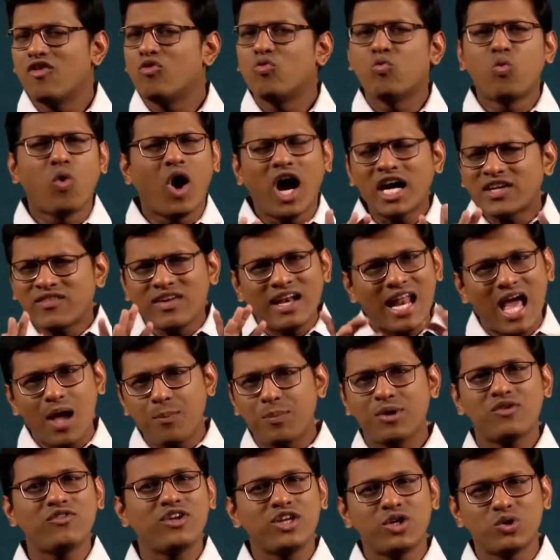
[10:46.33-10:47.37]
What will
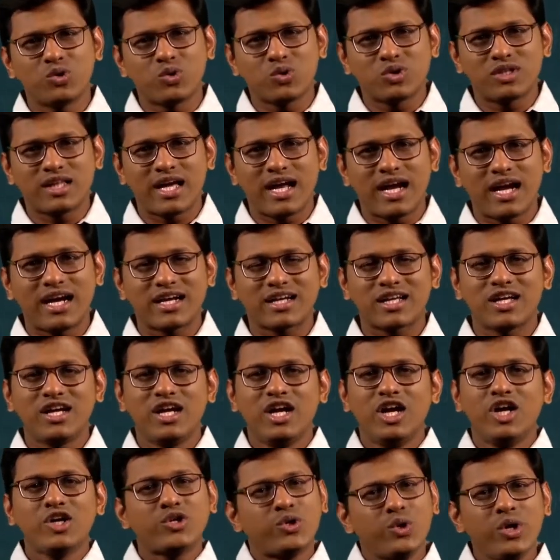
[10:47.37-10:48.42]
happen when you do that?
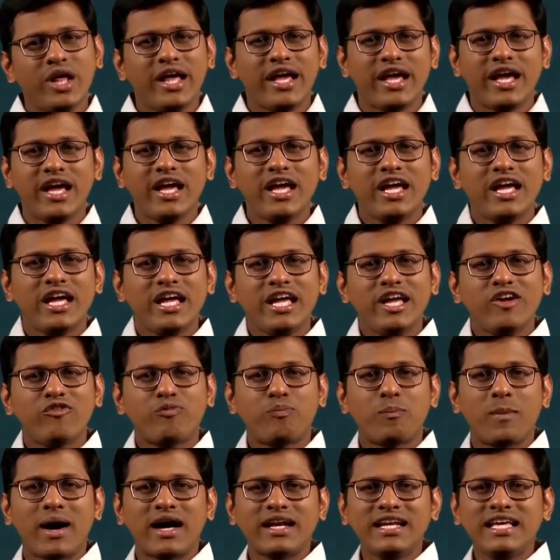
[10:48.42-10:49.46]
Today, if
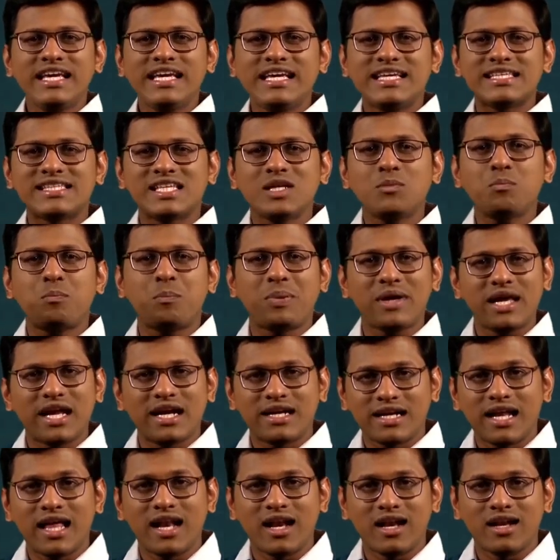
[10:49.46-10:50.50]
money is in
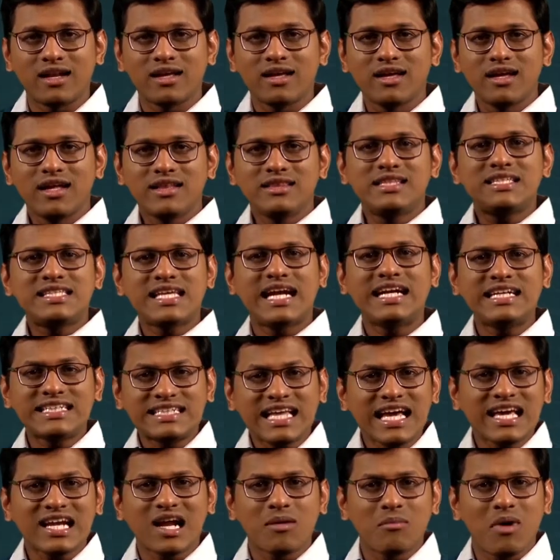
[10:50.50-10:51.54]
P&L, this
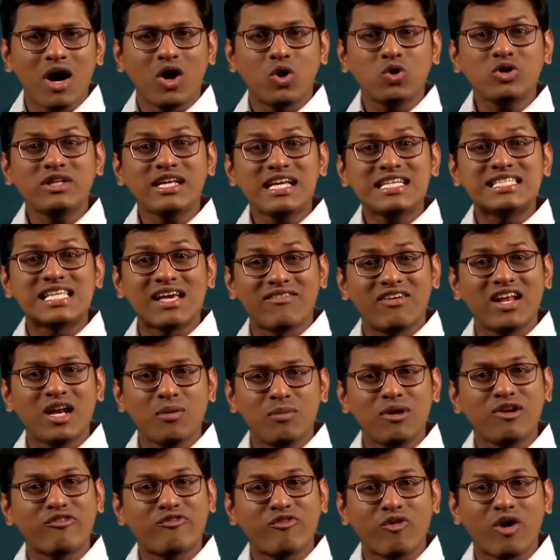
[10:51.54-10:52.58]
entire amount is
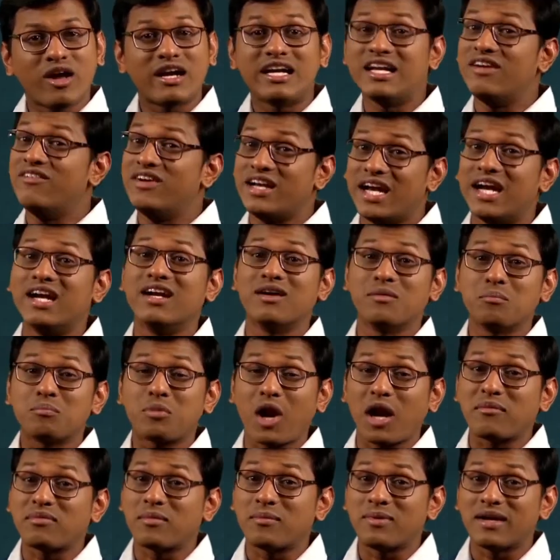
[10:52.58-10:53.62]
available for a dividend
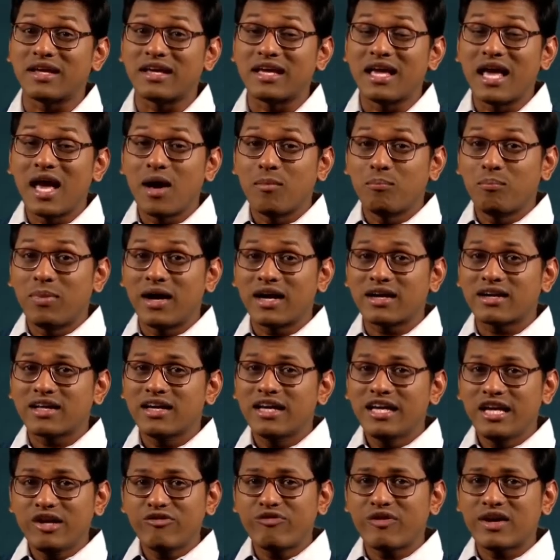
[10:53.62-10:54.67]
probably.
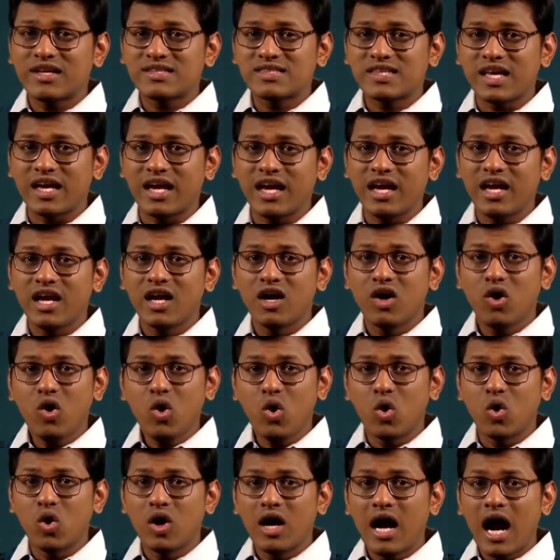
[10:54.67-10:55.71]
But if I say,
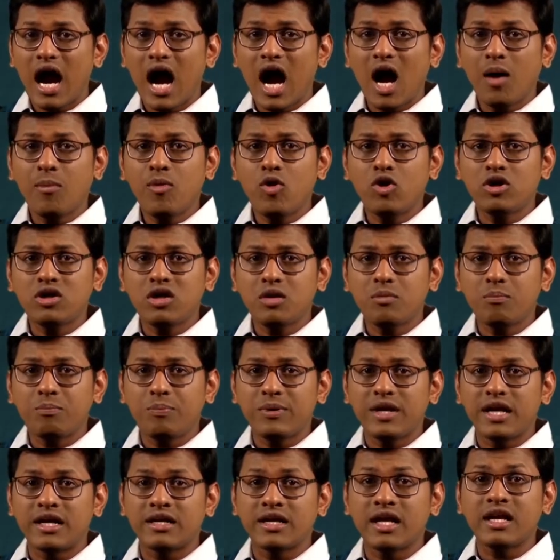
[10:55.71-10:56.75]
oh, amount in
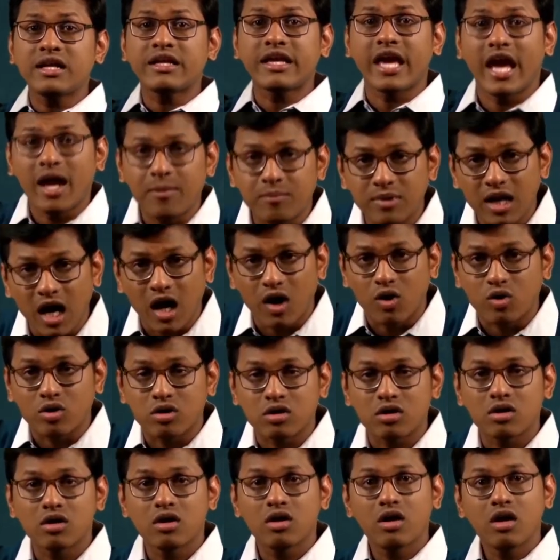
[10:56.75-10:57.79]
P&L came down.
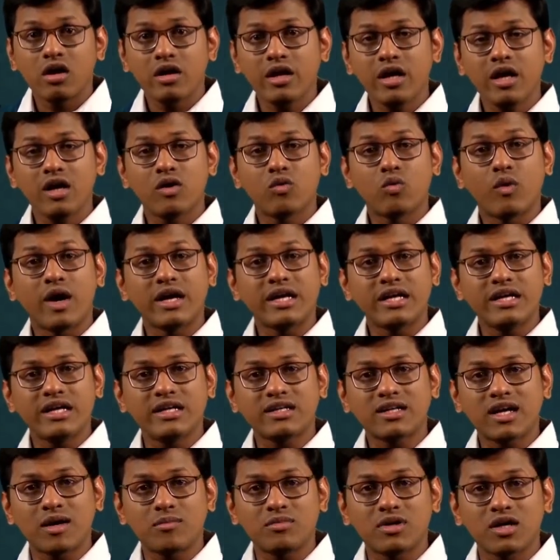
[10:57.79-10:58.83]
Why did
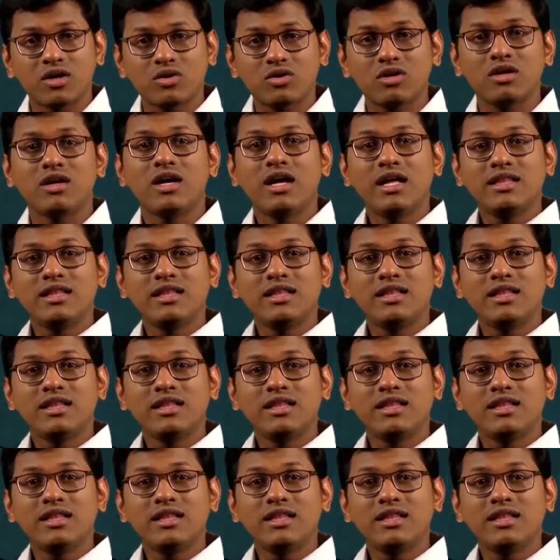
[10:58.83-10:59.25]
it come down?